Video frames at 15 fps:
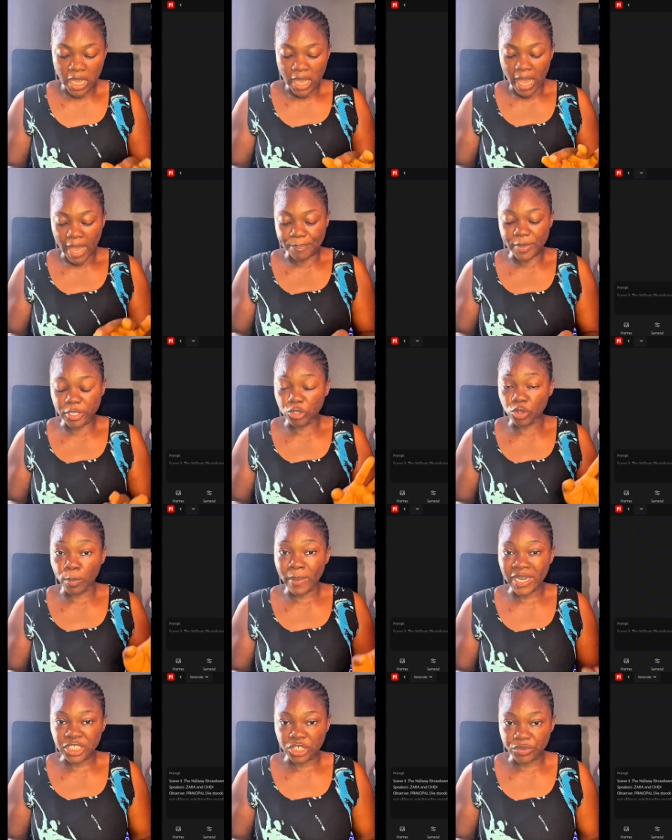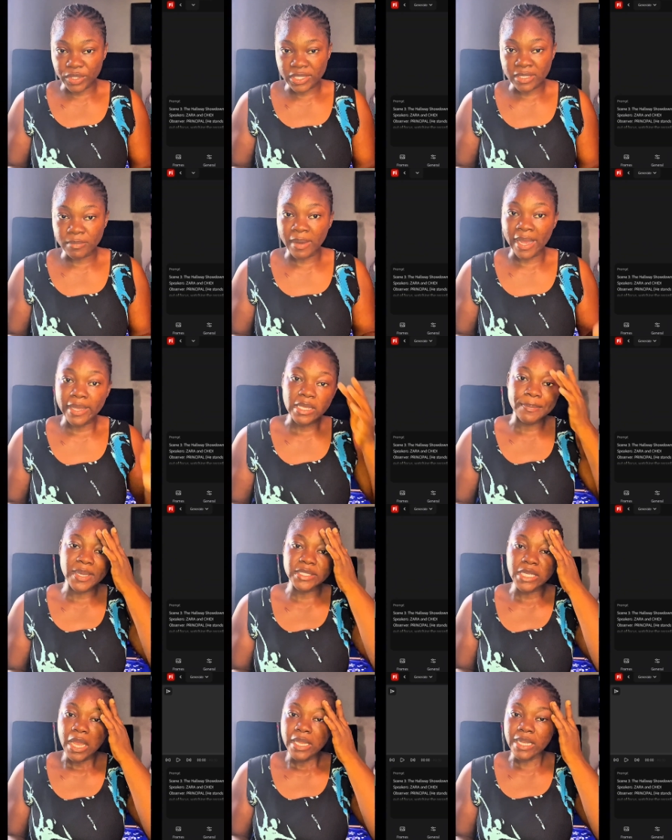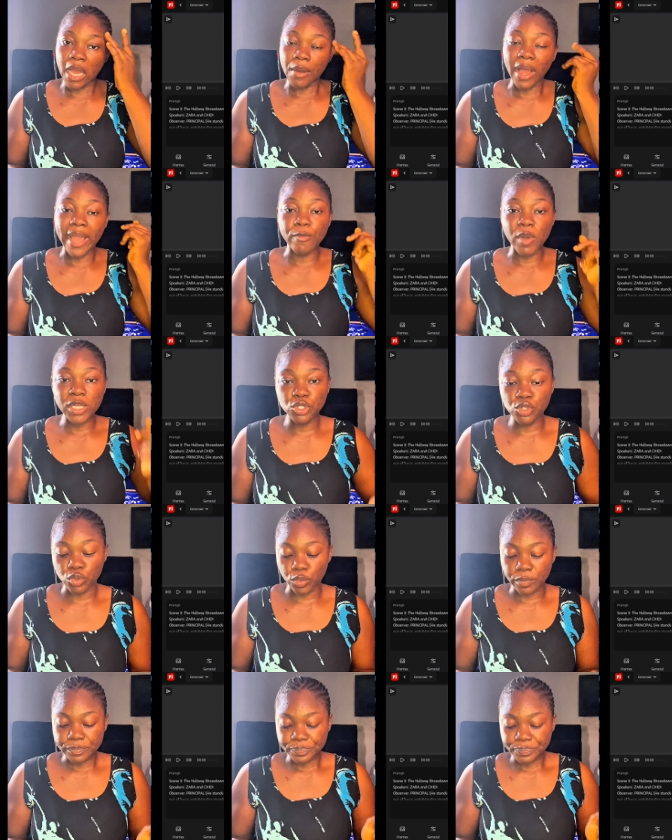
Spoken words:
I picked it up. I generated my image. Now I went to